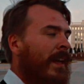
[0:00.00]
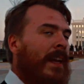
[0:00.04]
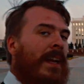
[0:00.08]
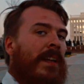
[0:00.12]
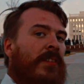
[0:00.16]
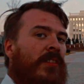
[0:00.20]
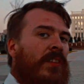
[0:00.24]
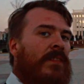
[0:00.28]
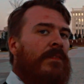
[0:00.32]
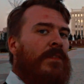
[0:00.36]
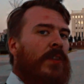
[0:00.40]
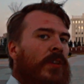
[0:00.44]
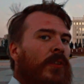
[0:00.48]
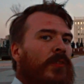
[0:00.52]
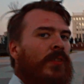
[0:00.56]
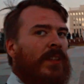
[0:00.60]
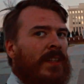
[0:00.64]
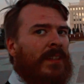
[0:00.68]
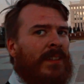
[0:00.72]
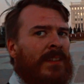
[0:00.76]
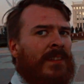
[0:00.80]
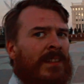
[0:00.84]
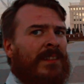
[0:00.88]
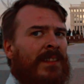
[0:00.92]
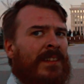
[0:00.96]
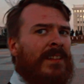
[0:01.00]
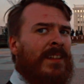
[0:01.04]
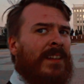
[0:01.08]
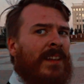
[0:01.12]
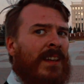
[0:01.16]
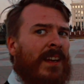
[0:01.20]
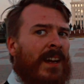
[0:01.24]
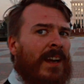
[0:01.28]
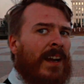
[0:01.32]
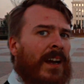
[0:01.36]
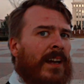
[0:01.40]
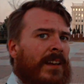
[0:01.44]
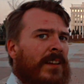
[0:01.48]
It's confusing,
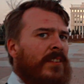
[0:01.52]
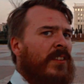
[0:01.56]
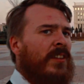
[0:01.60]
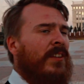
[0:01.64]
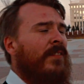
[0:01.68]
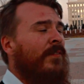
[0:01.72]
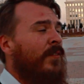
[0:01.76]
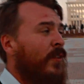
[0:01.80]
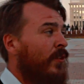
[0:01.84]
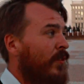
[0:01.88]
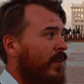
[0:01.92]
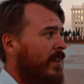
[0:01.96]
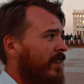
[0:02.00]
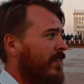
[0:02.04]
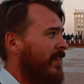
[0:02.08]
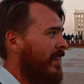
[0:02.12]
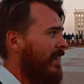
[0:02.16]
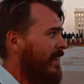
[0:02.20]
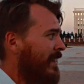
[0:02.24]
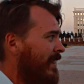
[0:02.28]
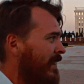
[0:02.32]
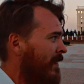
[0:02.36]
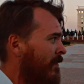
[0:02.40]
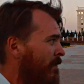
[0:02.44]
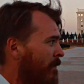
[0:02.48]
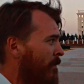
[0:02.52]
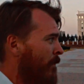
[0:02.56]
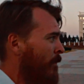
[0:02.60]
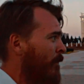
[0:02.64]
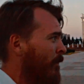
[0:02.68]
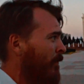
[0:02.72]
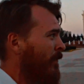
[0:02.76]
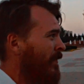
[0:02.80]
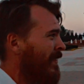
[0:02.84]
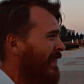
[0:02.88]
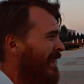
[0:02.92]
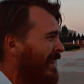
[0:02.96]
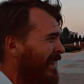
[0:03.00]
and it's a confusing city.
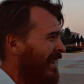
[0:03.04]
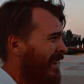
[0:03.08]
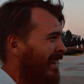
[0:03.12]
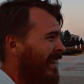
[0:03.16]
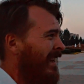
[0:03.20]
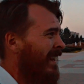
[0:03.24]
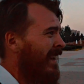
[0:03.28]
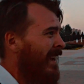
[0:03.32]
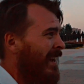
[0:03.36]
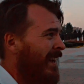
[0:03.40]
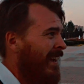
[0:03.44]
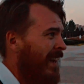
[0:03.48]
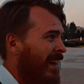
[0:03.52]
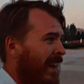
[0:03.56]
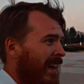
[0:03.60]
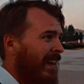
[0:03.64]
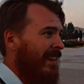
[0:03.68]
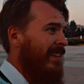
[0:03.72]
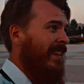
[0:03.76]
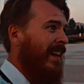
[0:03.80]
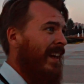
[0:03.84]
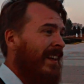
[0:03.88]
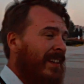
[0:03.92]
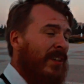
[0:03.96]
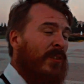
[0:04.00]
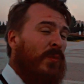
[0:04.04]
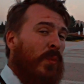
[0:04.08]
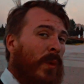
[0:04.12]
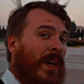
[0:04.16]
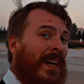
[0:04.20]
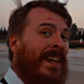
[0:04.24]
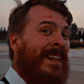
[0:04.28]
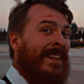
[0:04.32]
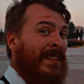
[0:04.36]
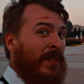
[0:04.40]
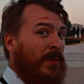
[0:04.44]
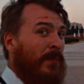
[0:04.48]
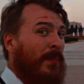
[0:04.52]
And that is why
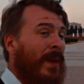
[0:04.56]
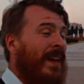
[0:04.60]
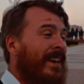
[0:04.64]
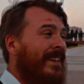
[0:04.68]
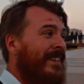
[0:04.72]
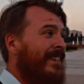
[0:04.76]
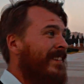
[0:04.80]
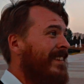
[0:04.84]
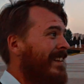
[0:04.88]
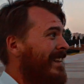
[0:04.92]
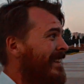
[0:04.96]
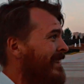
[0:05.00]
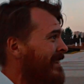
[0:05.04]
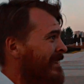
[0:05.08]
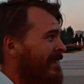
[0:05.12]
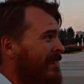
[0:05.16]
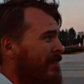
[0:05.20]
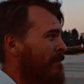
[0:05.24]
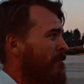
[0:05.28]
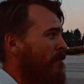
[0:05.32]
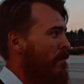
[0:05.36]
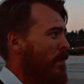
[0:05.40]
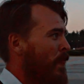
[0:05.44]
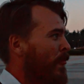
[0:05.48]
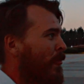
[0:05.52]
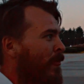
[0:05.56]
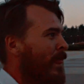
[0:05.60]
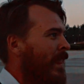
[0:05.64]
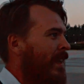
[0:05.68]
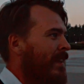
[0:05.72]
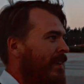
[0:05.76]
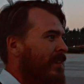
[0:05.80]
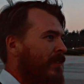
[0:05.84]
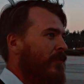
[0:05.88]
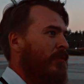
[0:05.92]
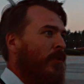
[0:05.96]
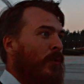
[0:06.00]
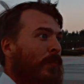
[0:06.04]
it's better than
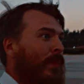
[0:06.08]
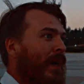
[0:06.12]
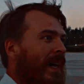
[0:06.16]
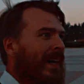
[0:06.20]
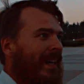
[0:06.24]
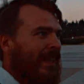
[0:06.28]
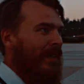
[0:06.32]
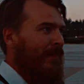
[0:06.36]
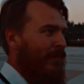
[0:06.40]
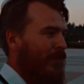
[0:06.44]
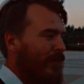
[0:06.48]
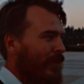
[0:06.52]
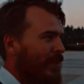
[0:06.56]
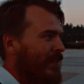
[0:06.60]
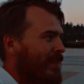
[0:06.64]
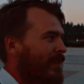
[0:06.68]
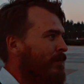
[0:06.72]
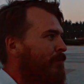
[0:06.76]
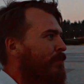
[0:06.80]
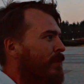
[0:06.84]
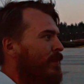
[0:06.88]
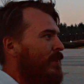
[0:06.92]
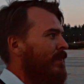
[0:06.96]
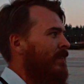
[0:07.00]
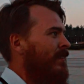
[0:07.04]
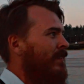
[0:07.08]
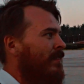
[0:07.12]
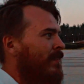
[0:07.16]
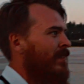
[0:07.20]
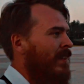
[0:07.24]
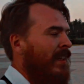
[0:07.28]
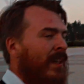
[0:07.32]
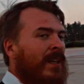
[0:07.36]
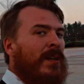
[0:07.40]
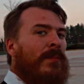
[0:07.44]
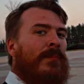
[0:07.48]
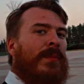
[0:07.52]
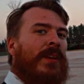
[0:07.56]
Dubai, for example,
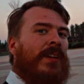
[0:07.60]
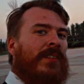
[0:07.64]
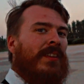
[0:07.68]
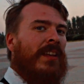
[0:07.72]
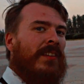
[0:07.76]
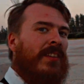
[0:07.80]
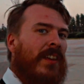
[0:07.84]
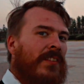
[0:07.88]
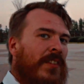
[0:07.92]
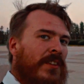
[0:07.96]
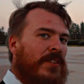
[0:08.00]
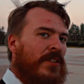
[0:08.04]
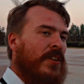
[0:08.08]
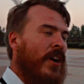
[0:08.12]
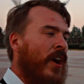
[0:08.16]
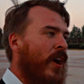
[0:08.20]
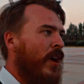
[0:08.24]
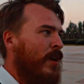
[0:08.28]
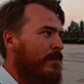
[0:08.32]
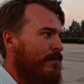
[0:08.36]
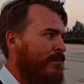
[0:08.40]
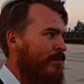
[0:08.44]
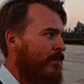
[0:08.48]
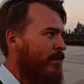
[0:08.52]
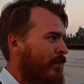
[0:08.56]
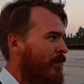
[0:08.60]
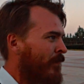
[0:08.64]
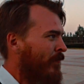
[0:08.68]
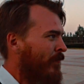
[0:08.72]
because this has a charm.